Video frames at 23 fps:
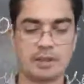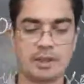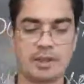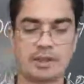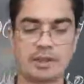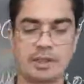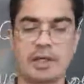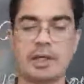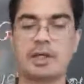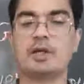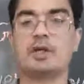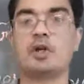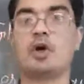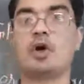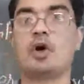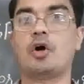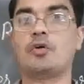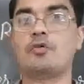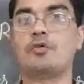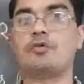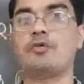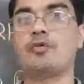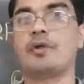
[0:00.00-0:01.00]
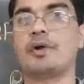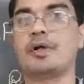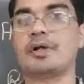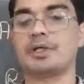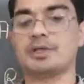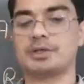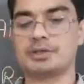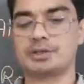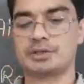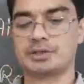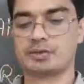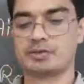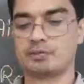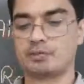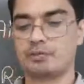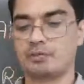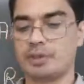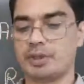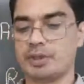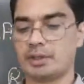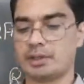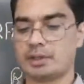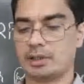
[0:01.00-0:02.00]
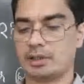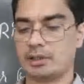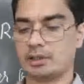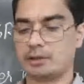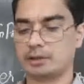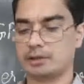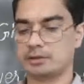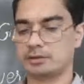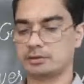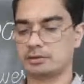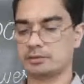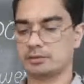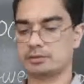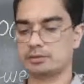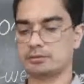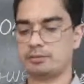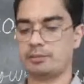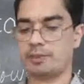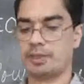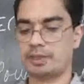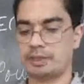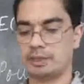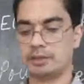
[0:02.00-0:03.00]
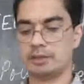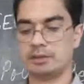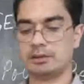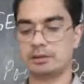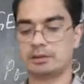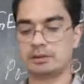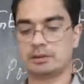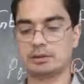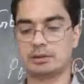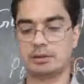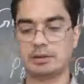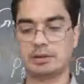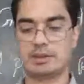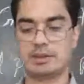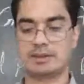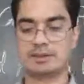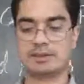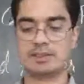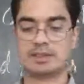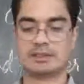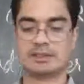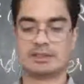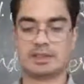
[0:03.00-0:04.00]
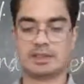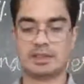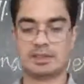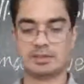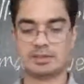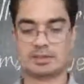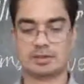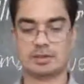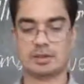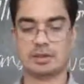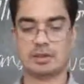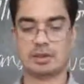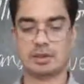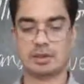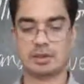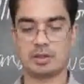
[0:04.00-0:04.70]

Then a non-ferrous metal such as,